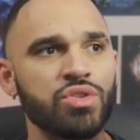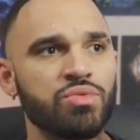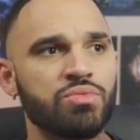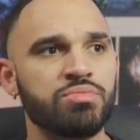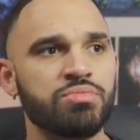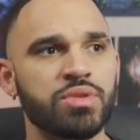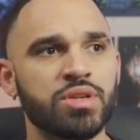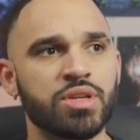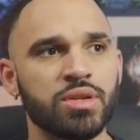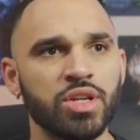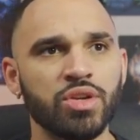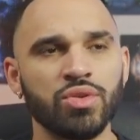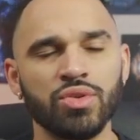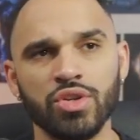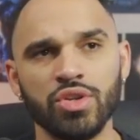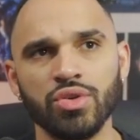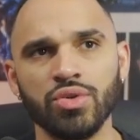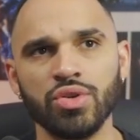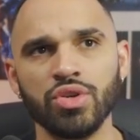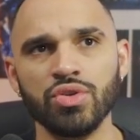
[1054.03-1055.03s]
you
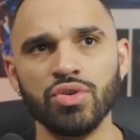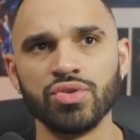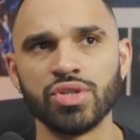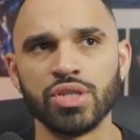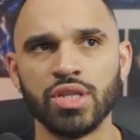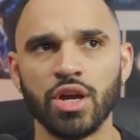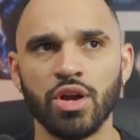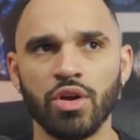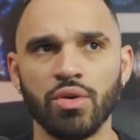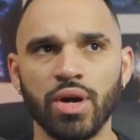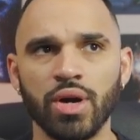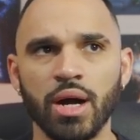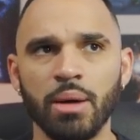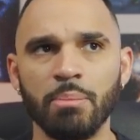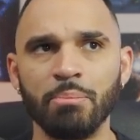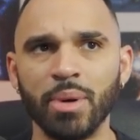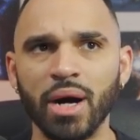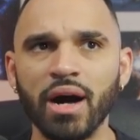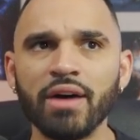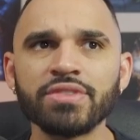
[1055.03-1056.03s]
use their
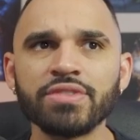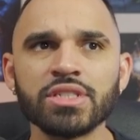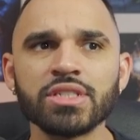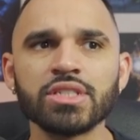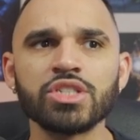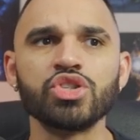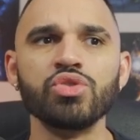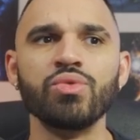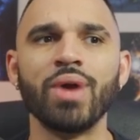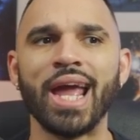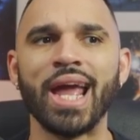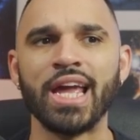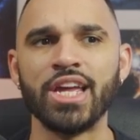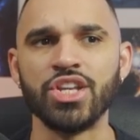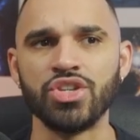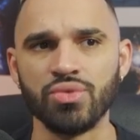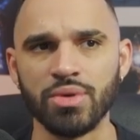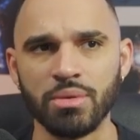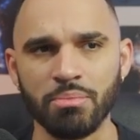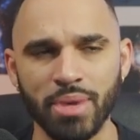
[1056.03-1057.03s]
buffs to
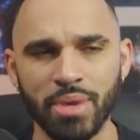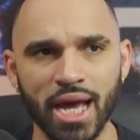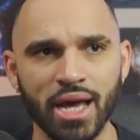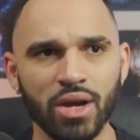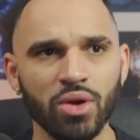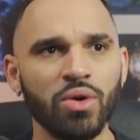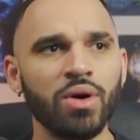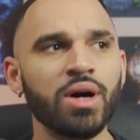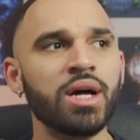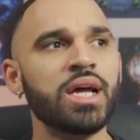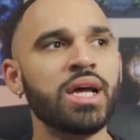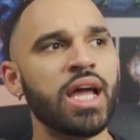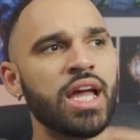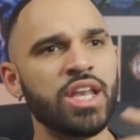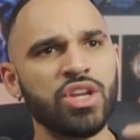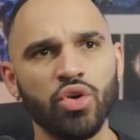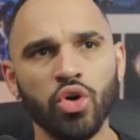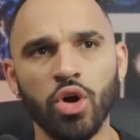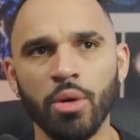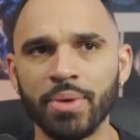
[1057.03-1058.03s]
aid you in battle,
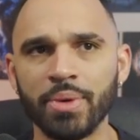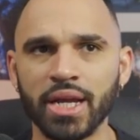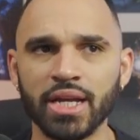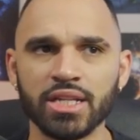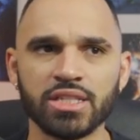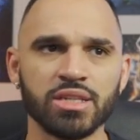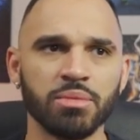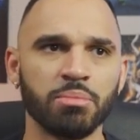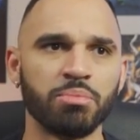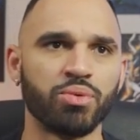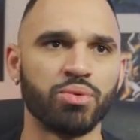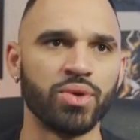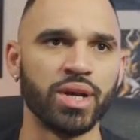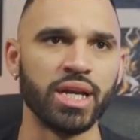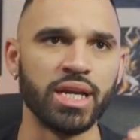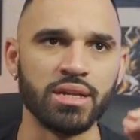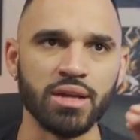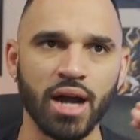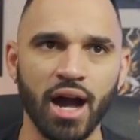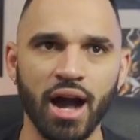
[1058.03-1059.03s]
and you go up against some pretty